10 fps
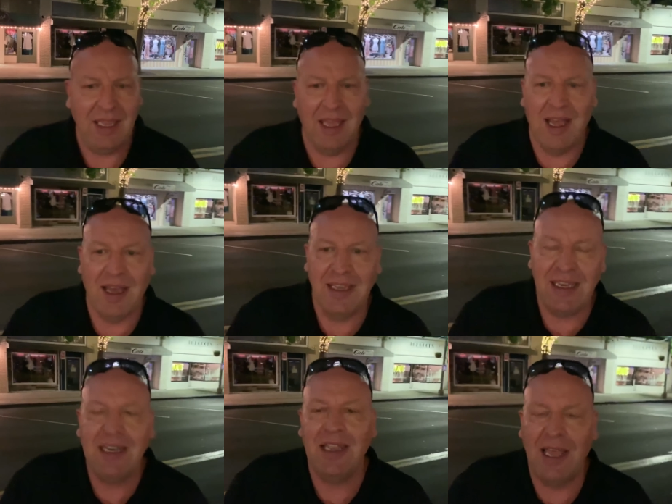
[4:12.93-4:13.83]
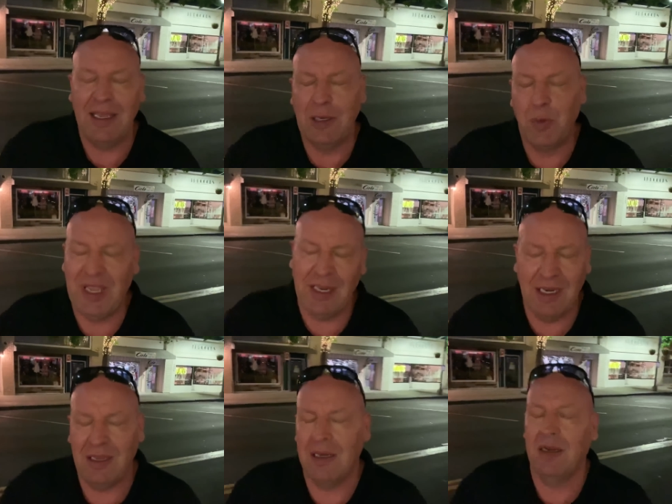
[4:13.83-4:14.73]
Uh, India, in,
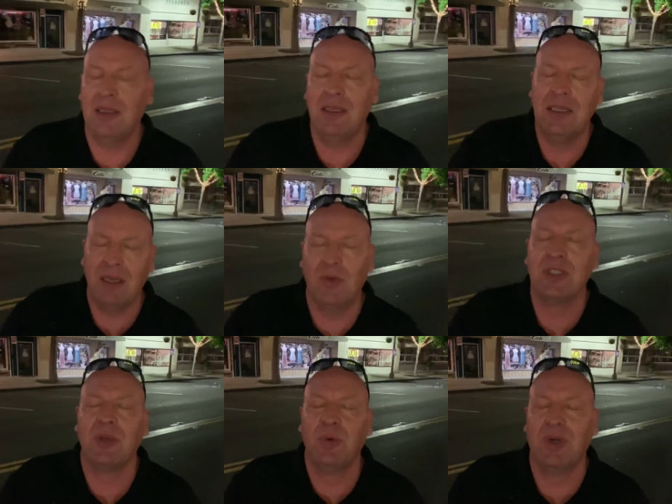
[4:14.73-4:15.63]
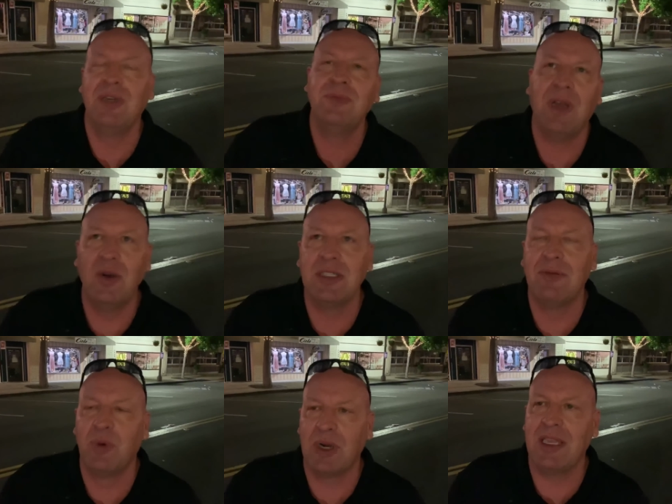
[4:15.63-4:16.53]
India, in, what's the word? I always have
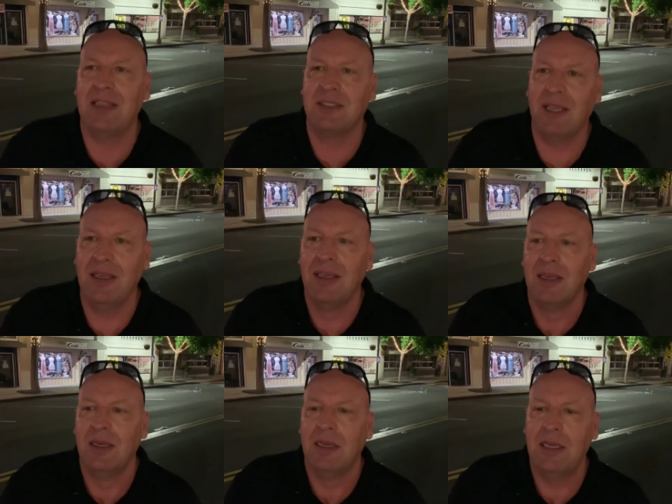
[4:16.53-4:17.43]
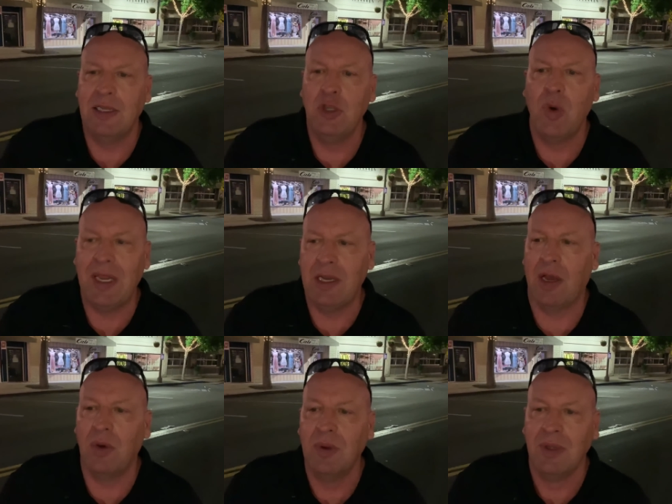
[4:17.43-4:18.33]
a word I can't say.
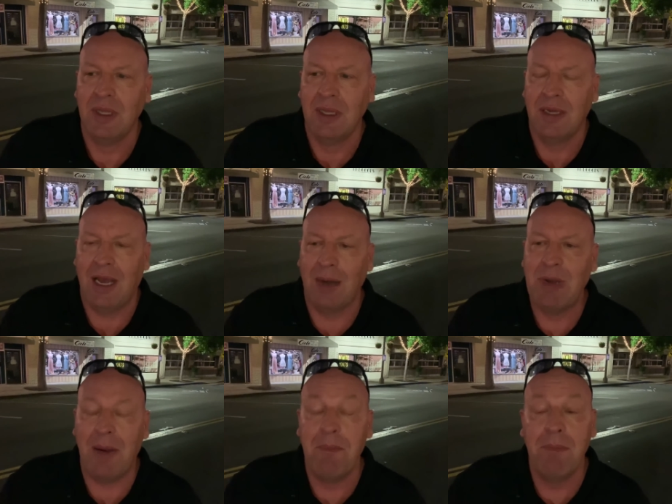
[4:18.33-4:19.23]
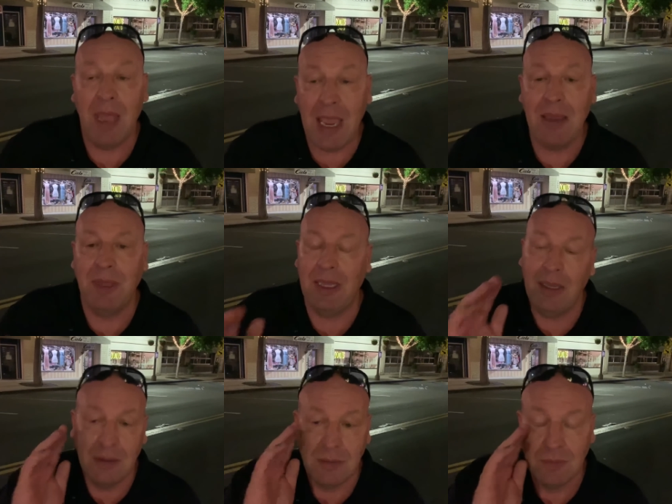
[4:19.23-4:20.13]
Innuendo about
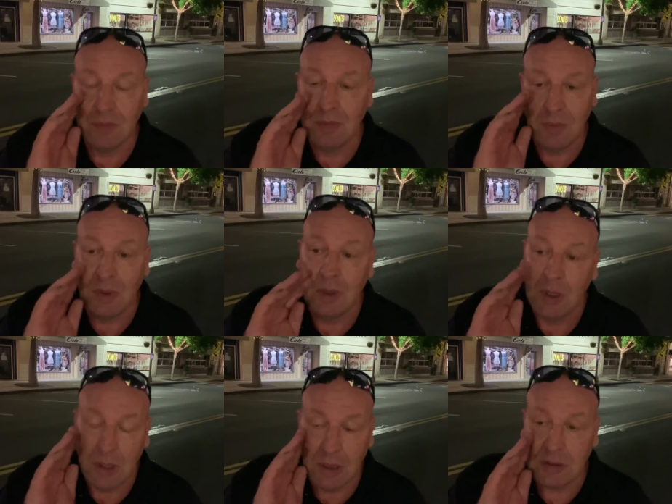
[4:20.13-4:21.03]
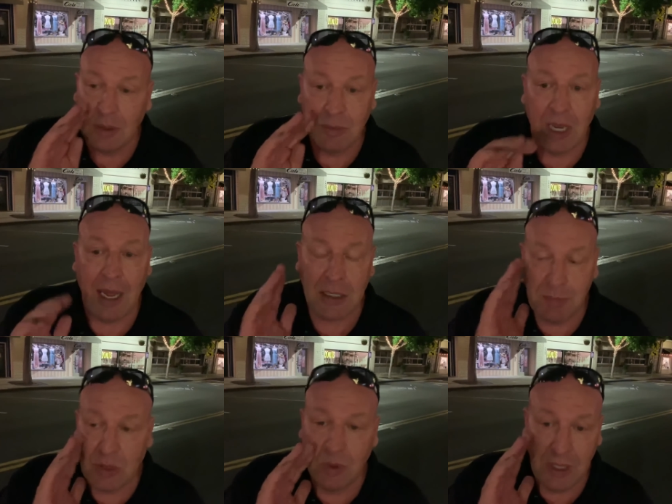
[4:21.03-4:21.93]
maybe some talks
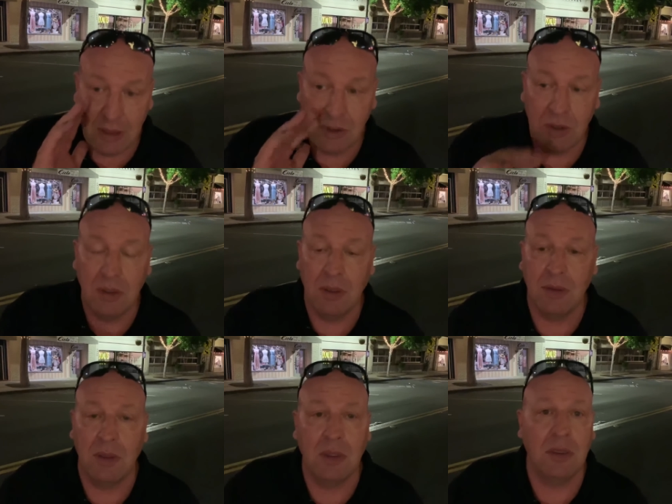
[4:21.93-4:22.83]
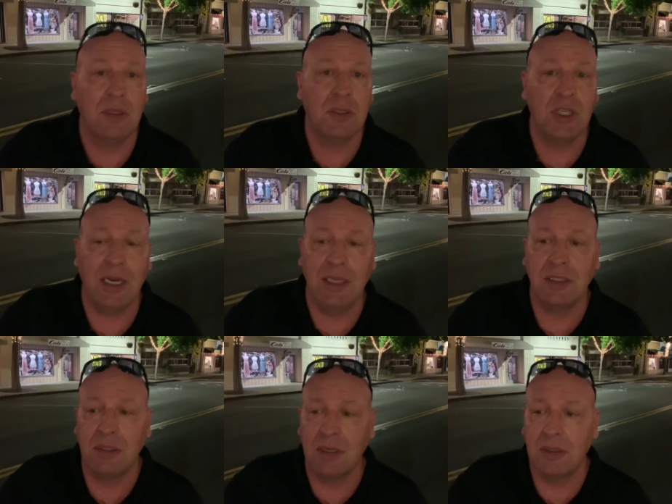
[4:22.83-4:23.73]
between the Chinese
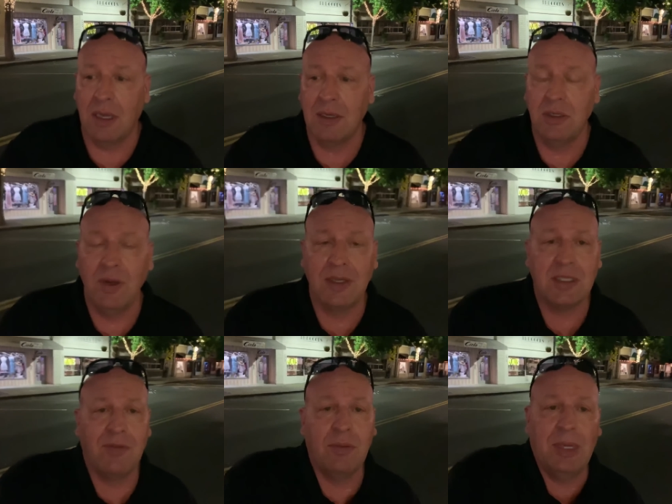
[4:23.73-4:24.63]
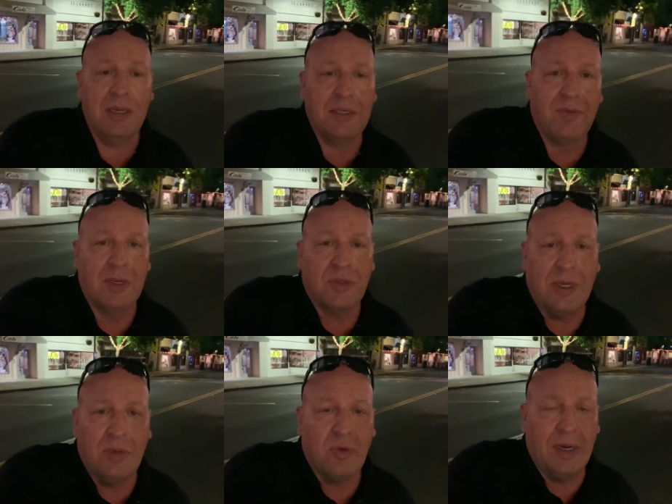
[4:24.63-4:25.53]
and, and U.S. government as far as
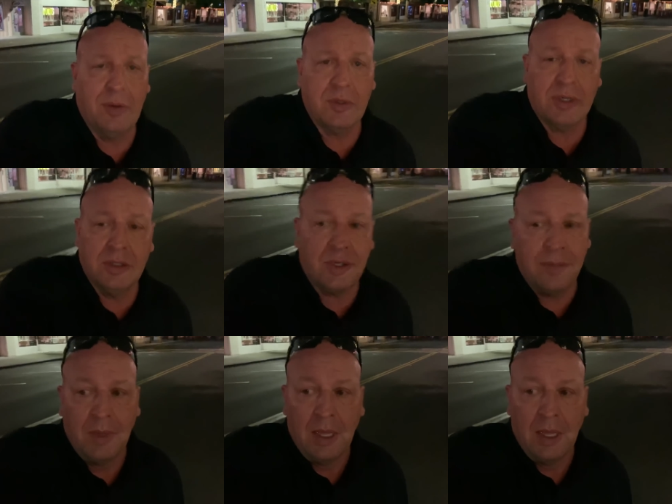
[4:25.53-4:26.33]
trade, trade wars are concerned.